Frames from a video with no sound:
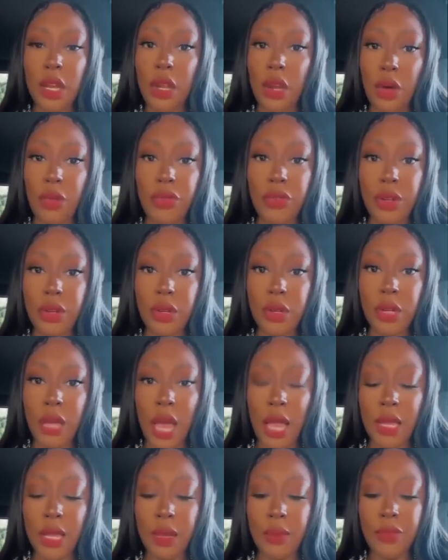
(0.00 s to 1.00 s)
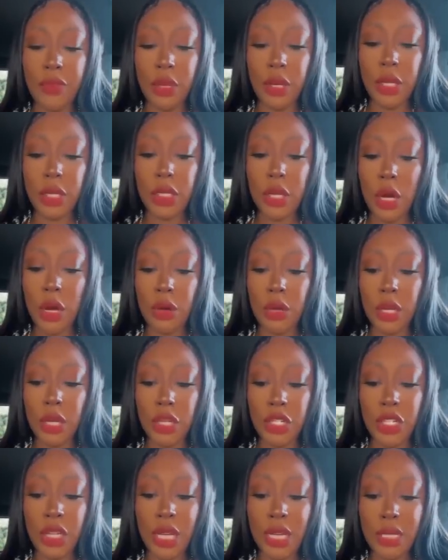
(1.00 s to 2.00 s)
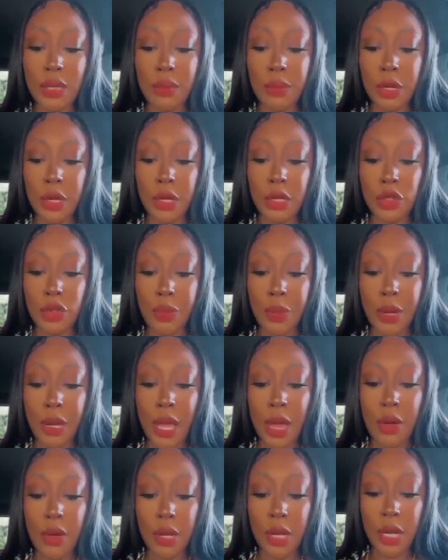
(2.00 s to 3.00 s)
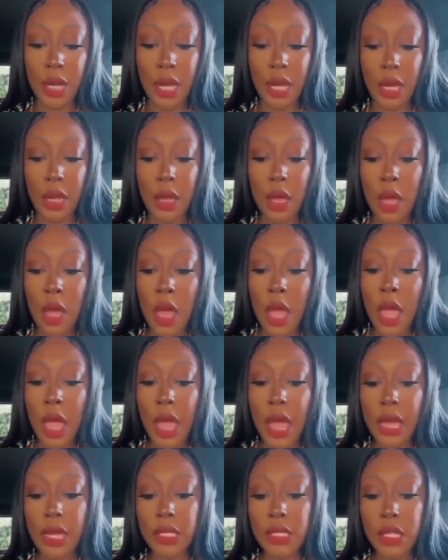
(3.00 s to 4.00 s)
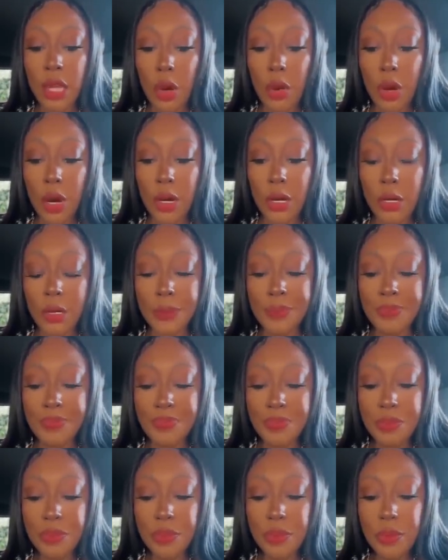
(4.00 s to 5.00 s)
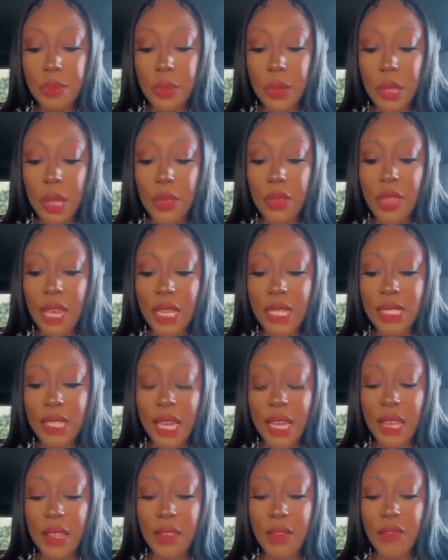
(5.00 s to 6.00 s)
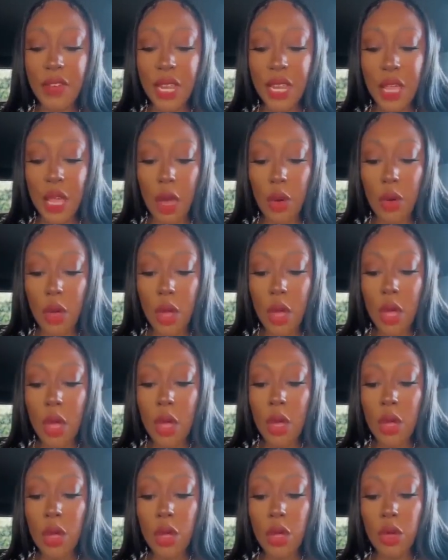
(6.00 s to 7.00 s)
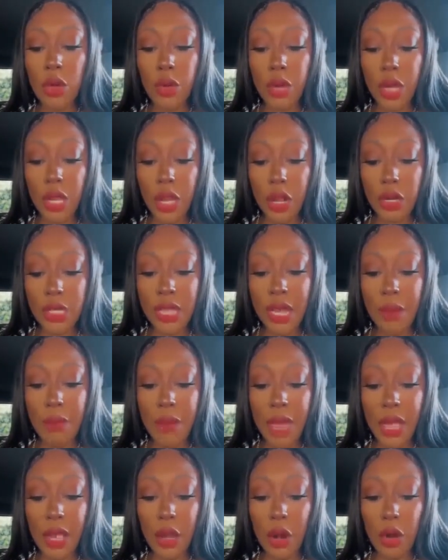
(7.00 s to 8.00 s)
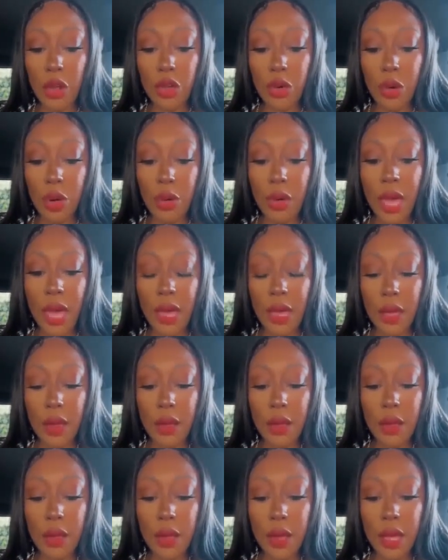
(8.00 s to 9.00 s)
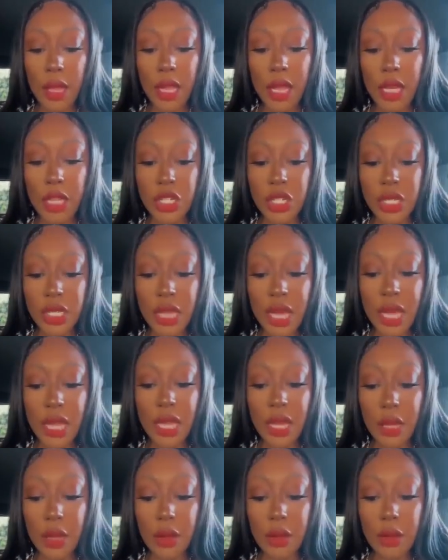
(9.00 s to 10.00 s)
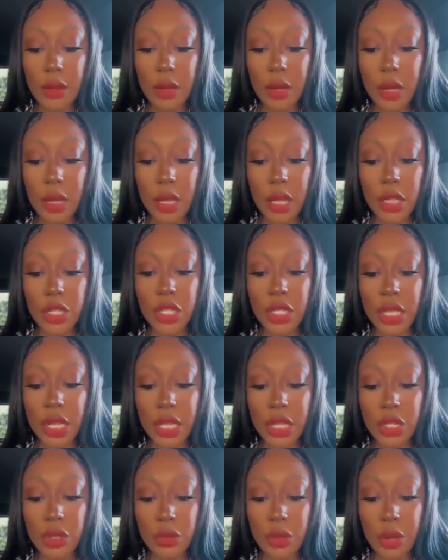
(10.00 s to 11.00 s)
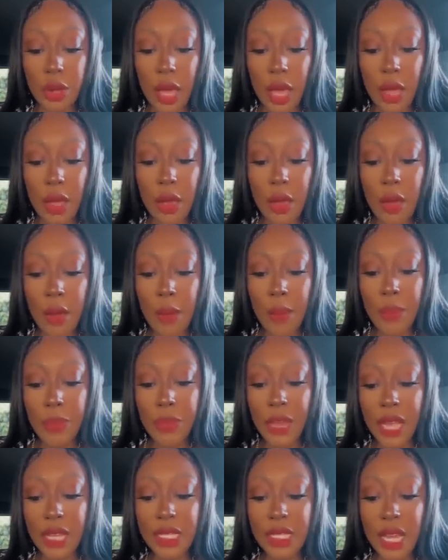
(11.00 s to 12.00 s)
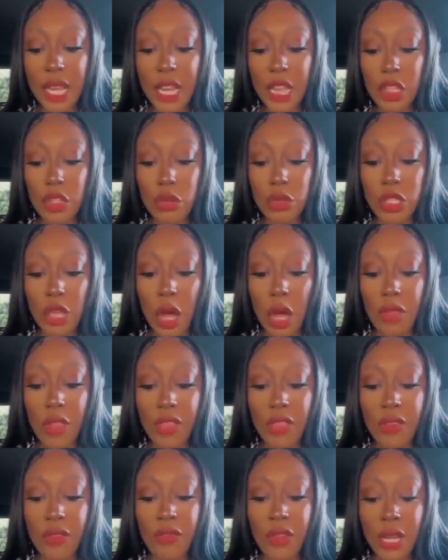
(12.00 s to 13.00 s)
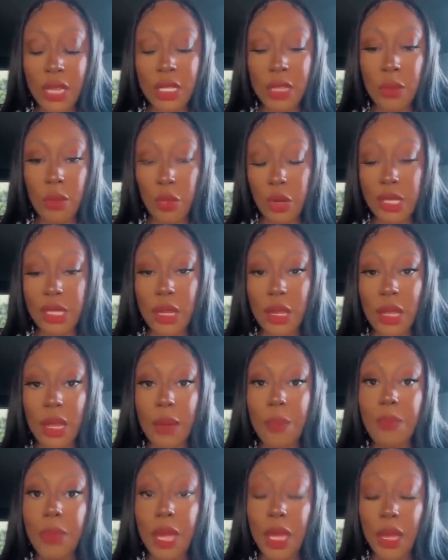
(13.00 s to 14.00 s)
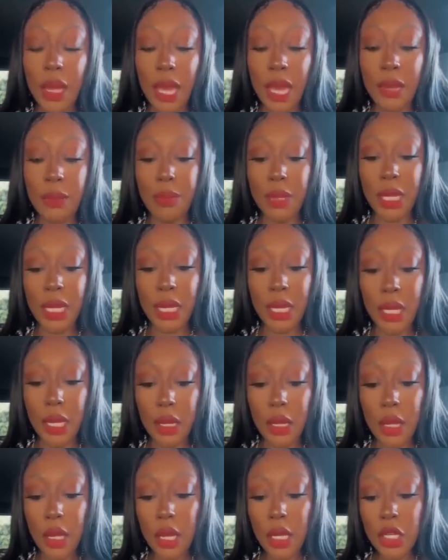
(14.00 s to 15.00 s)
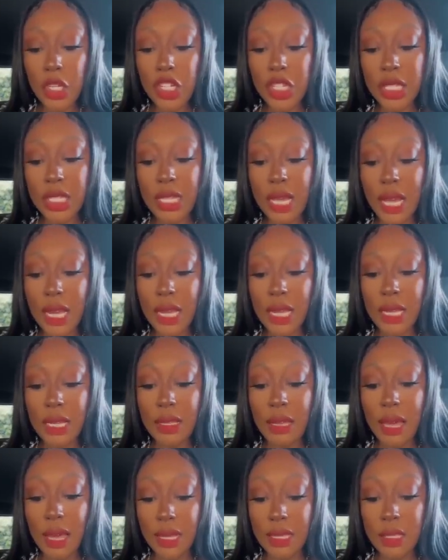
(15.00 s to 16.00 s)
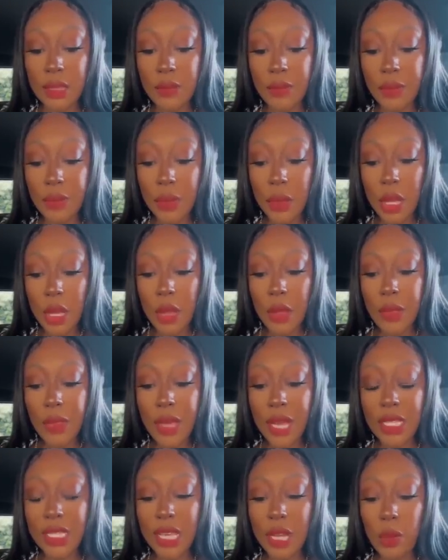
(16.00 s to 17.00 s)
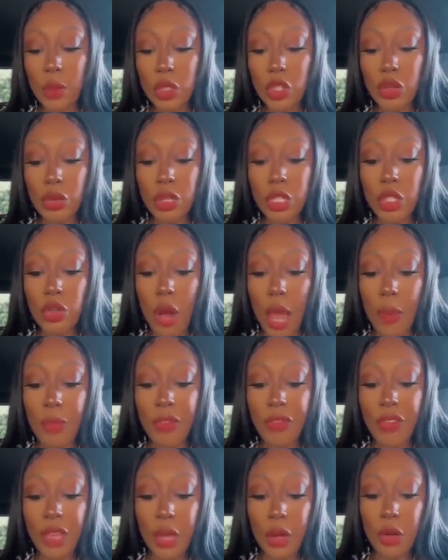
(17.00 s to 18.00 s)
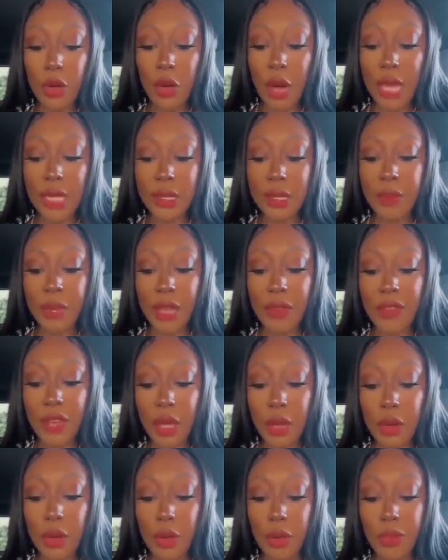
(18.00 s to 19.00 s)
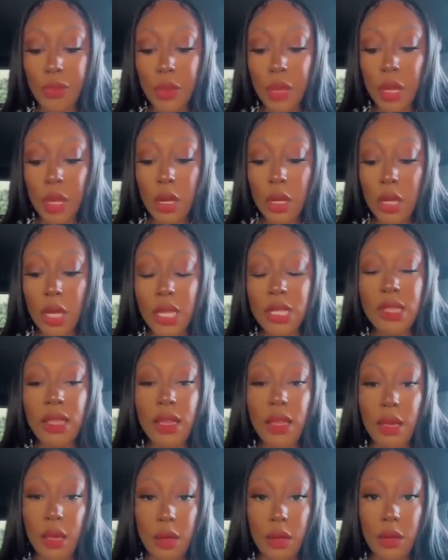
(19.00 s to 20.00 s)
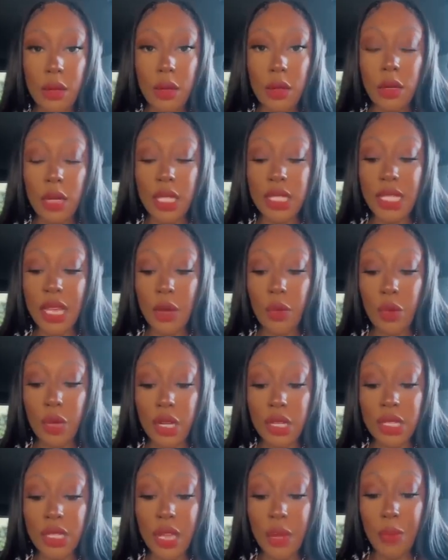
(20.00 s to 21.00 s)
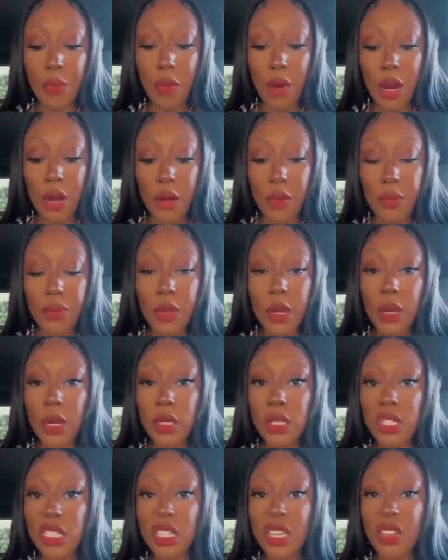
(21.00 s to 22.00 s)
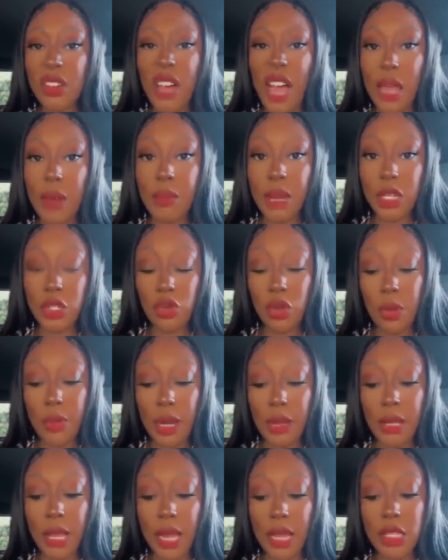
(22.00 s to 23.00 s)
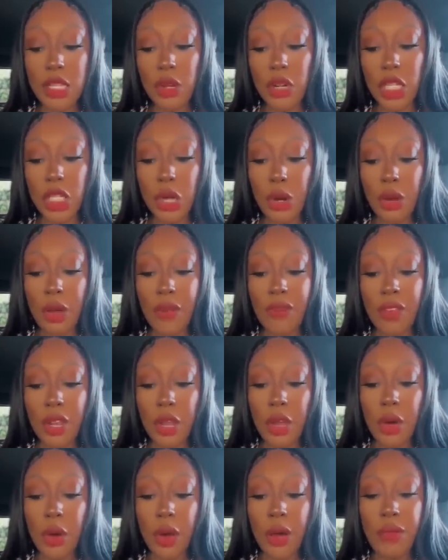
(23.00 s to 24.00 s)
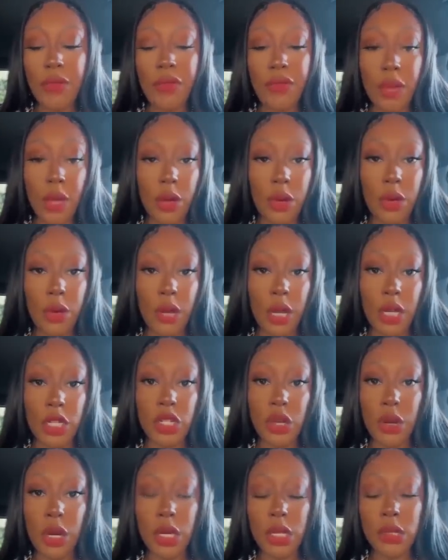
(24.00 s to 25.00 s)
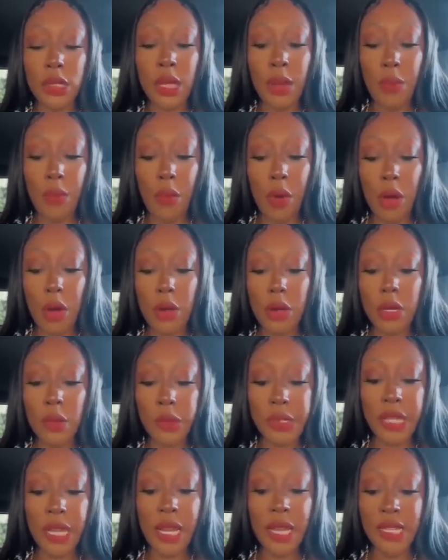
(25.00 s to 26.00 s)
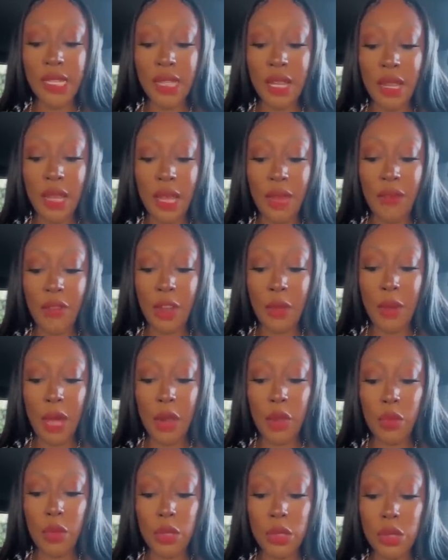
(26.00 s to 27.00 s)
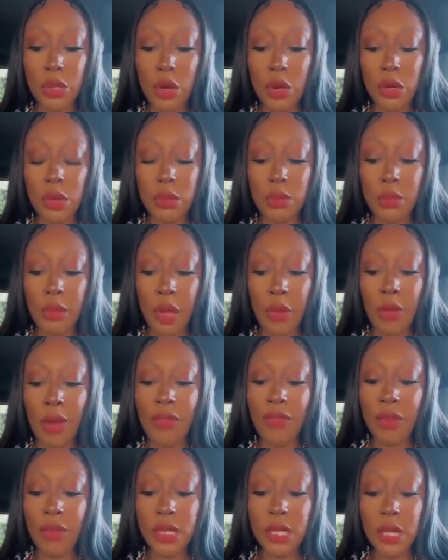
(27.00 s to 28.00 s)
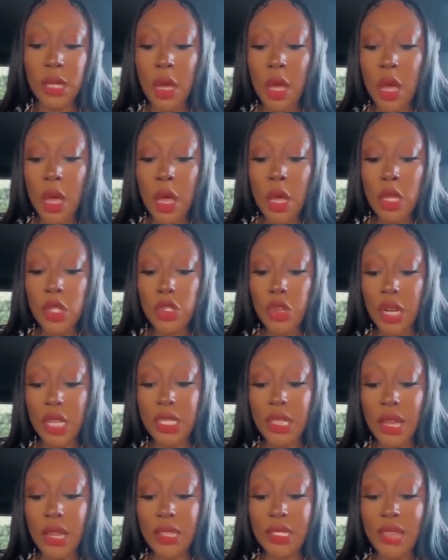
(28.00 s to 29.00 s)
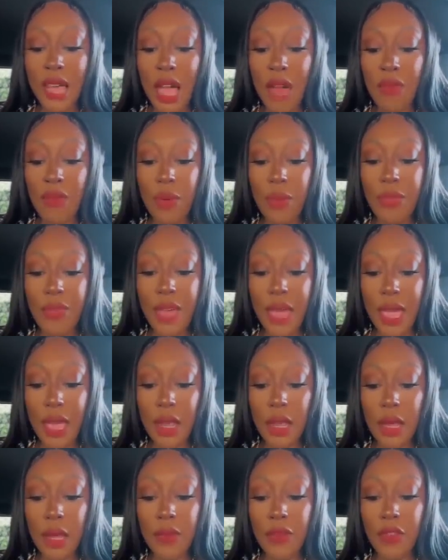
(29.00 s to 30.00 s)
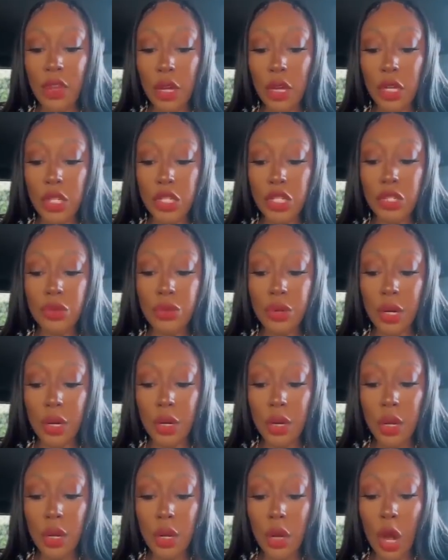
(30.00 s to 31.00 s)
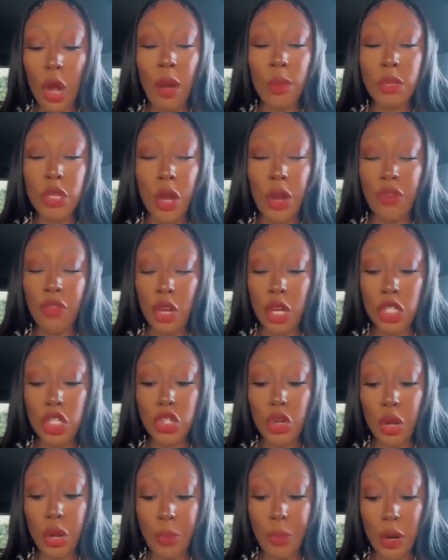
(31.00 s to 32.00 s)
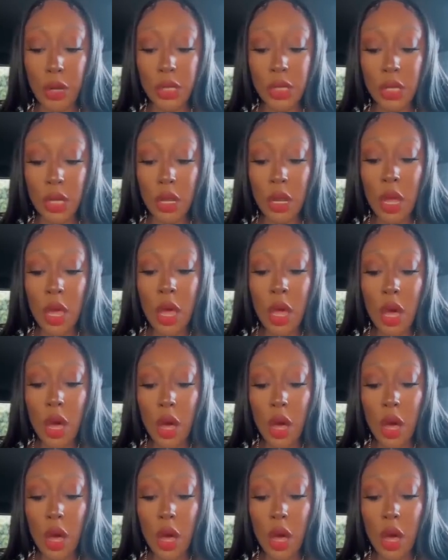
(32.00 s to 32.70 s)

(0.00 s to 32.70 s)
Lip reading: looking over goddamn footage, oh yeah, she had some blood dripping down her leg. And so they said in the video, you could hear her saying, Megan, are you okay? And then she said, yeah. And then she said that she was okay. They said, and you saw that the victim was limping and bleeding. She said, yes. They said, would you describe the vehicle as a big vehicle? They said, yeah. They said, with a step rail? She said, I'm not sure about that. So they showed her a video of the vehicle, and they showed her the step rail. It was an Escalade, if anybody wants to go and make reference. So they said, aside from that, if you're a shooter, if you're a shorter person,